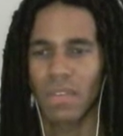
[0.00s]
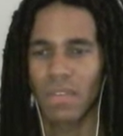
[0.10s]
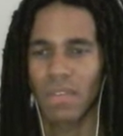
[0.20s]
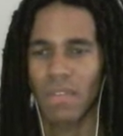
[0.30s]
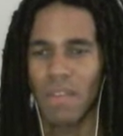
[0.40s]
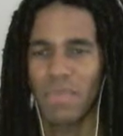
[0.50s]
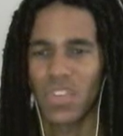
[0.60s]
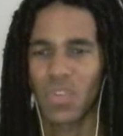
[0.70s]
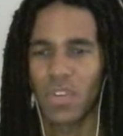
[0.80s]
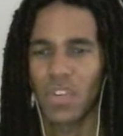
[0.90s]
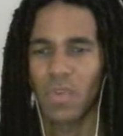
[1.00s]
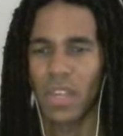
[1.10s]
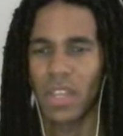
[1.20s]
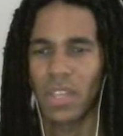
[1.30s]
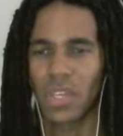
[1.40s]
Grab it, switch way,
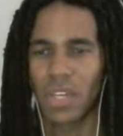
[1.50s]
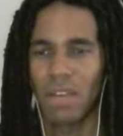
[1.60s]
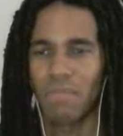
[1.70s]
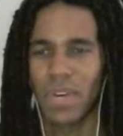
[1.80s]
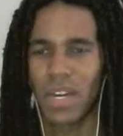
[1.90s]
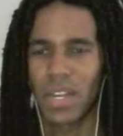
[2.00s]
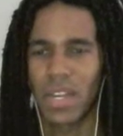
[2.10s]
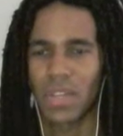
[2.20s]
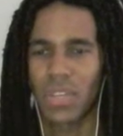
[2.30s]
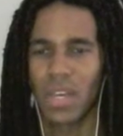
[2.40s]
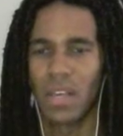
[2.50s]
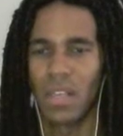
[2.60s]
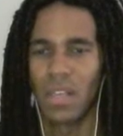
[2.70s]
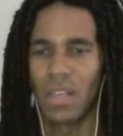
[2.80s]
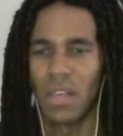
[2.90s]
and Stompbot XL.
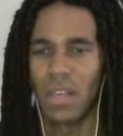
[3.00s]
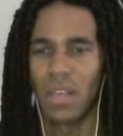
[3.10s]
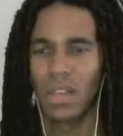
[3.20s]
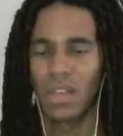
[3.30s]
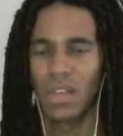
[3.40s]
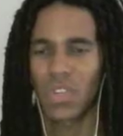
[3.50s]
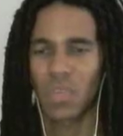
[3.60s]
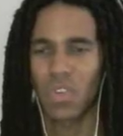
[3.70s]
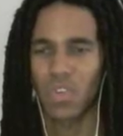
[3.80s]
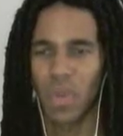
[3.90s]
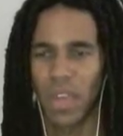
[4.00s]
Switch way.